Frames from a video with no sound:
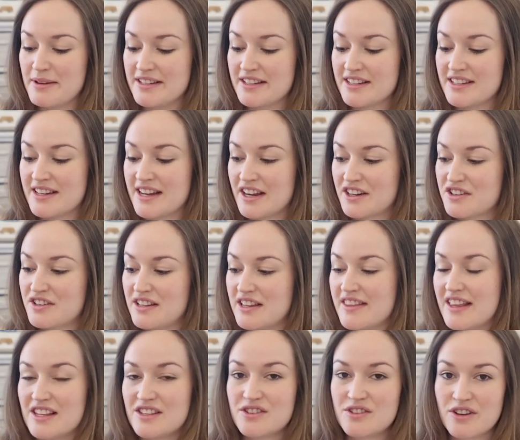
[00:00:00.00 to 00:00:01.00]
It doesn't
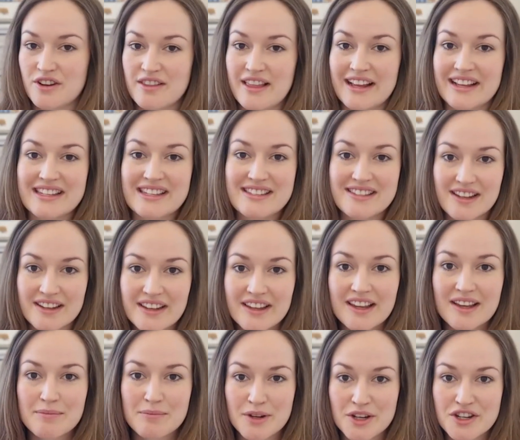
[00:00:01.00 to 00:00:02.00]
actually, there's no like
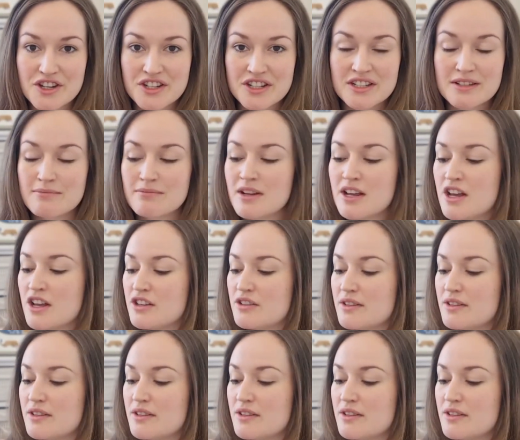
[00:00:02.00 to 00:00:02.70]
sucking motion,